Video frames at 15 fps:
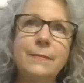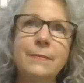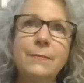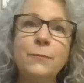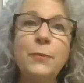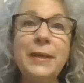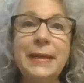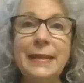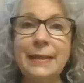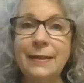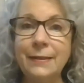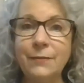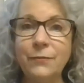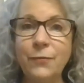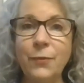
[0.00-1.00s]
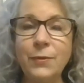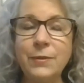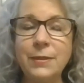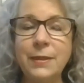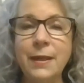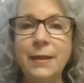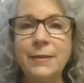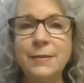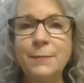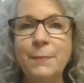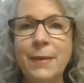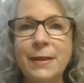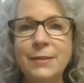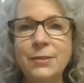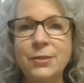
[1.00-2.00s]
reading for today's
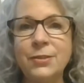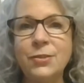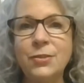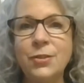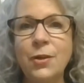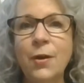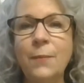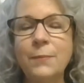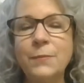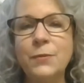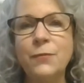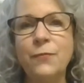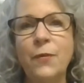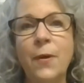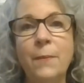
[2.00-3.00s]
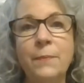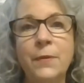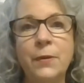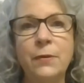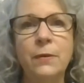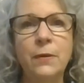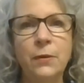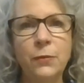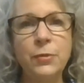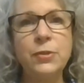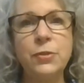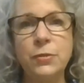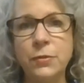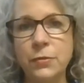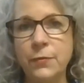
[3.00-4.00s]
message comes from the
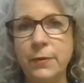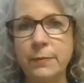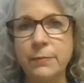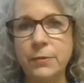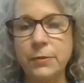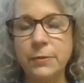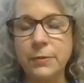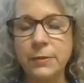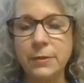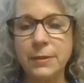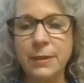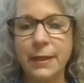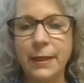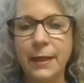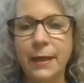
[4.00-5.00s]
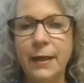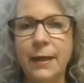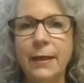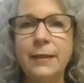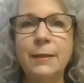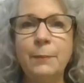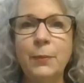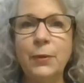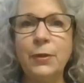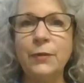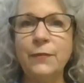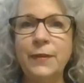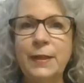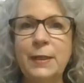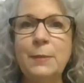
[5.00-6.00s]
Christian scriptures in the book
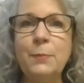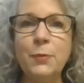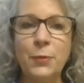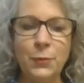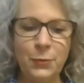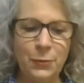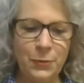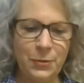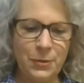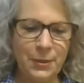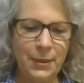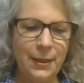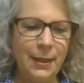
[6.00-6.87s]
of Hebrews.